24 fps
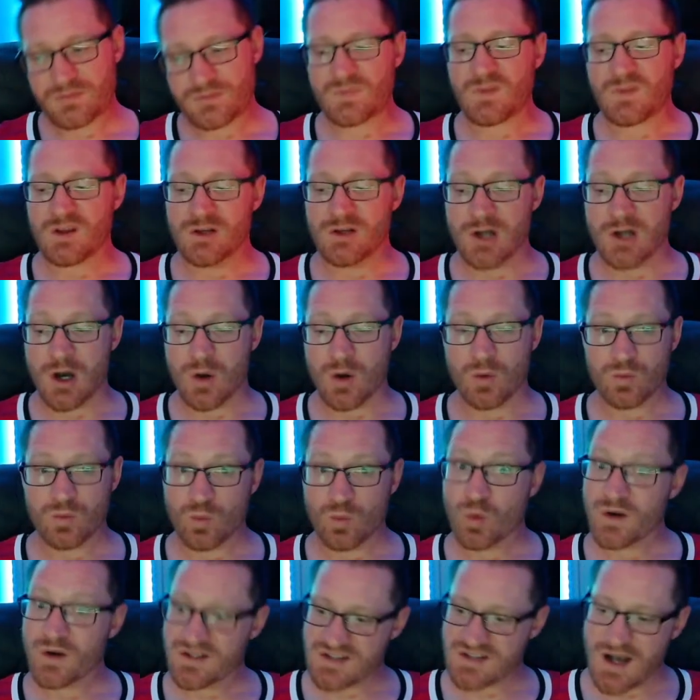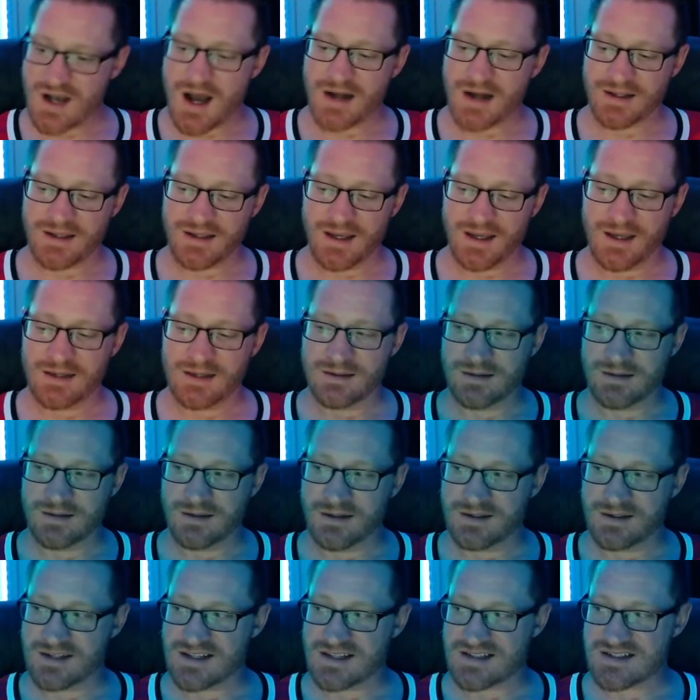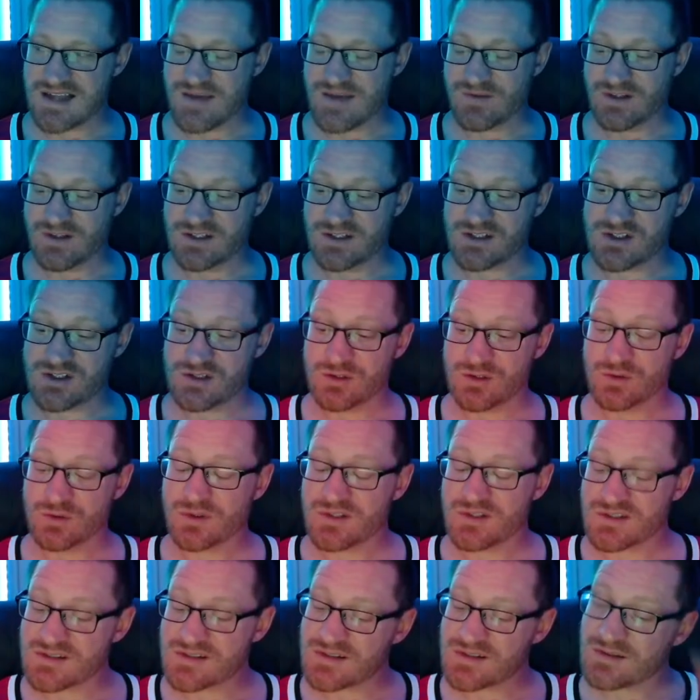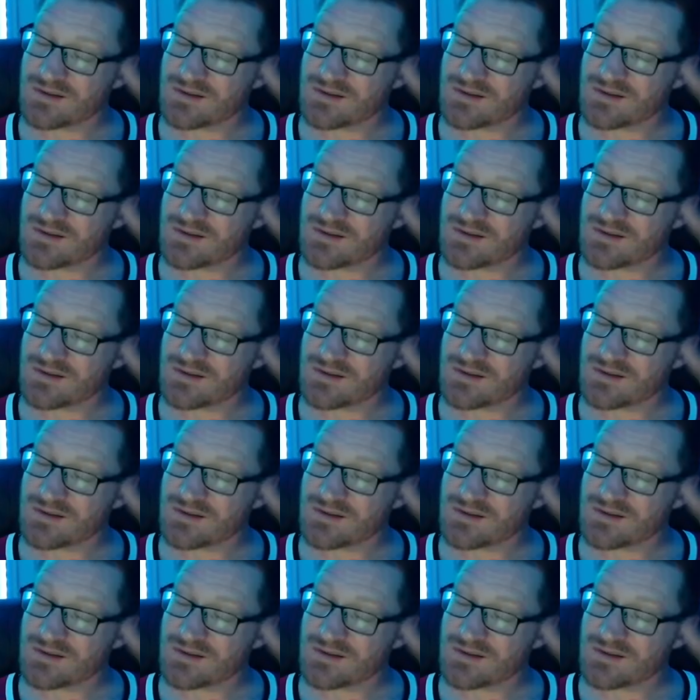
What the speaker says: when it's hot again, it doesn't have an issue because